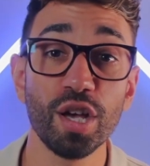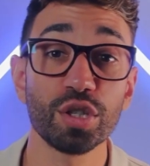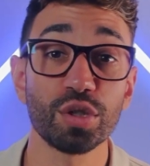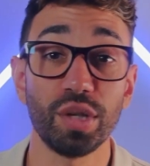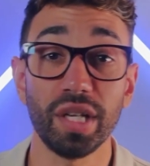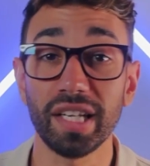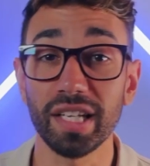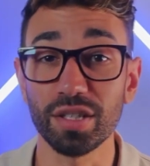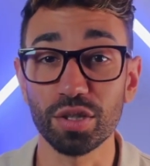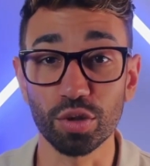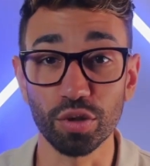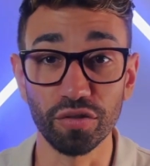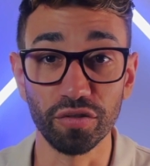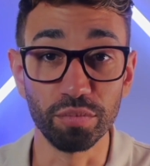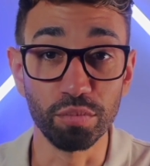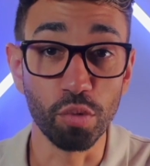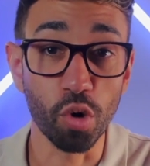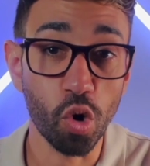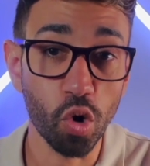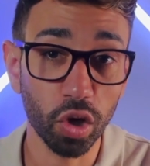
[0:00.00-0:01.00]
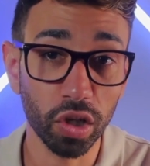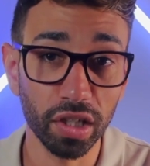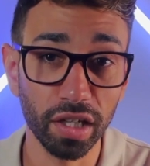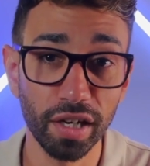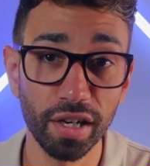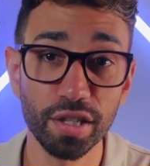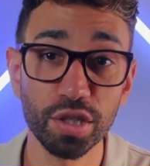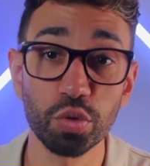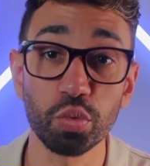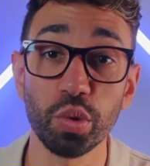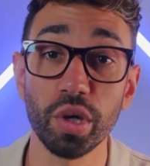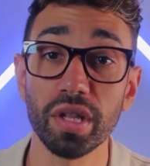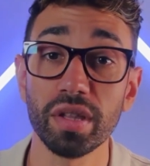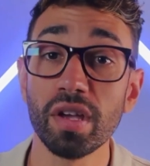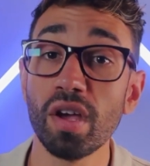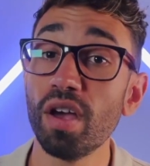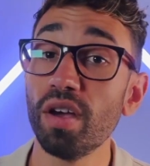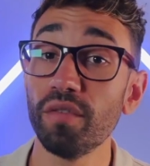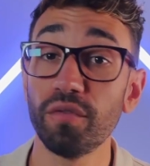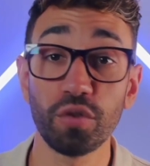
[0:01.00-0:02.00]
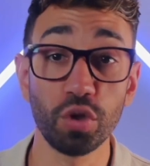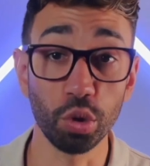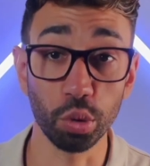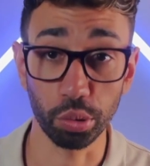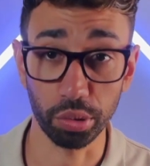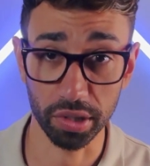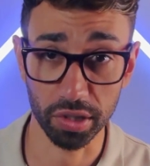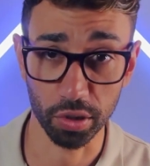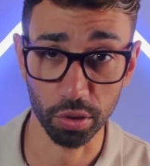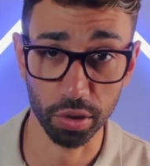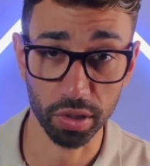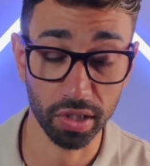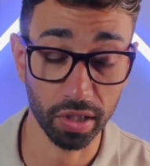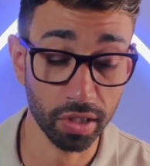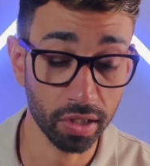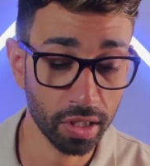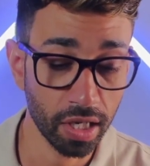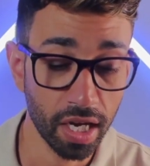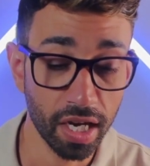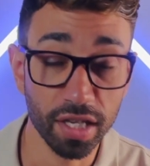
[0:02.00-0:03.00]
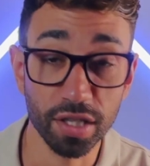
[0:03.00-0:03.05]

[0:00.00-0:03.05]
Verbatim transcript: so they can serve more clients with fewer resources.